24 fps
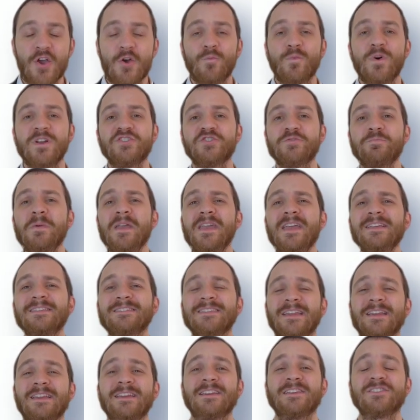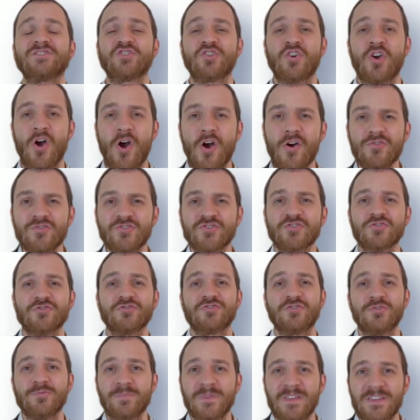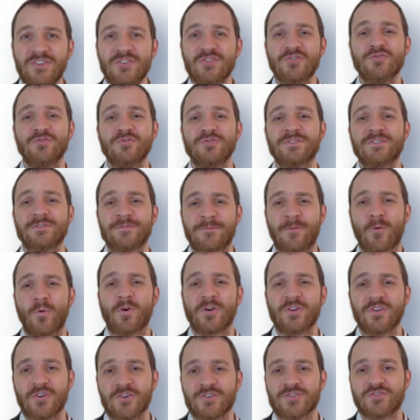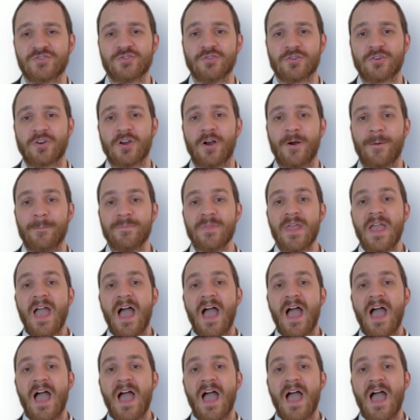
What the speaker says: which means that it is kosher to be used for your sukkah.